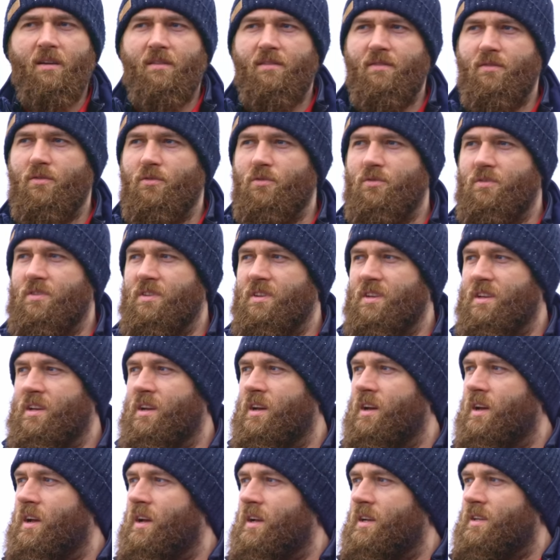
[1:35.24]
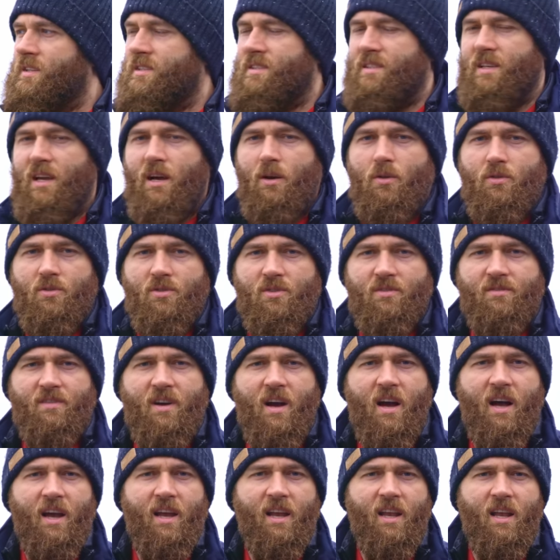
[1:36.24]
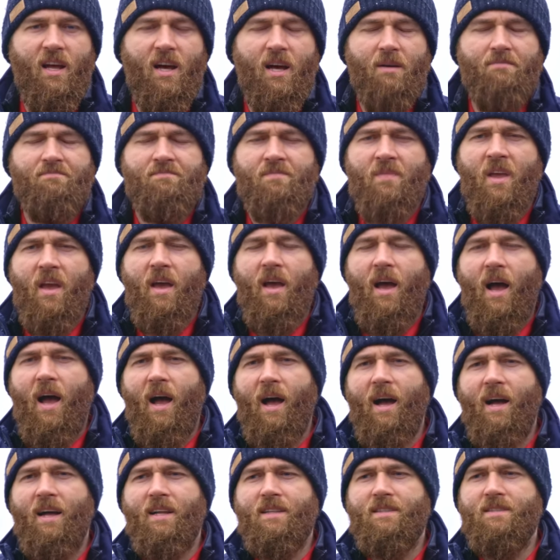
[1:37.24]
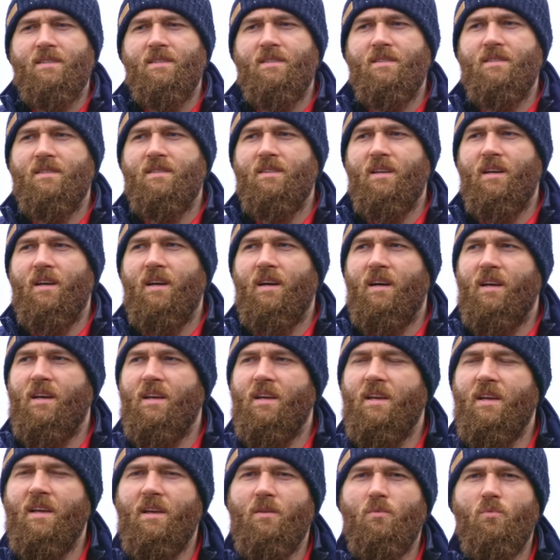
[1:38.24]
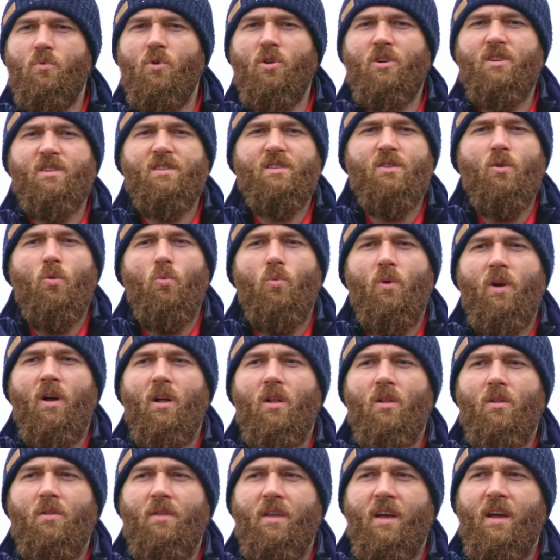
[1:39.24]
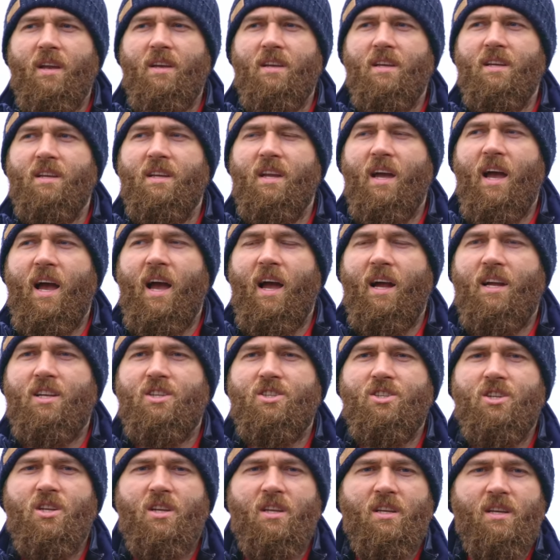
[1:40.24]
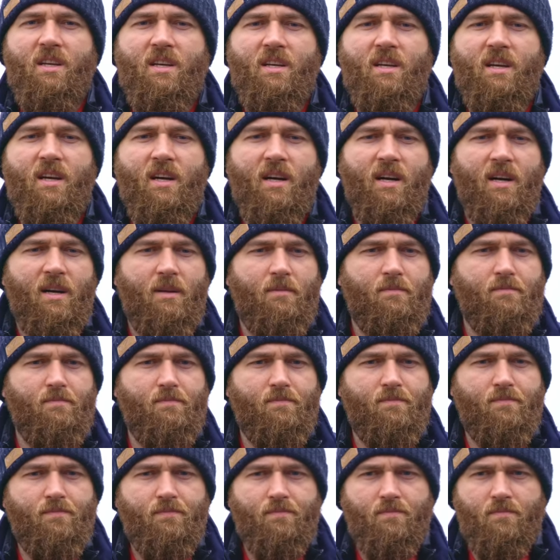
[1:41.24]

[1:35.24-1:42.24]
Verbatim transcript: through the Sound of Islay, and uh, it worked so well that it actually um,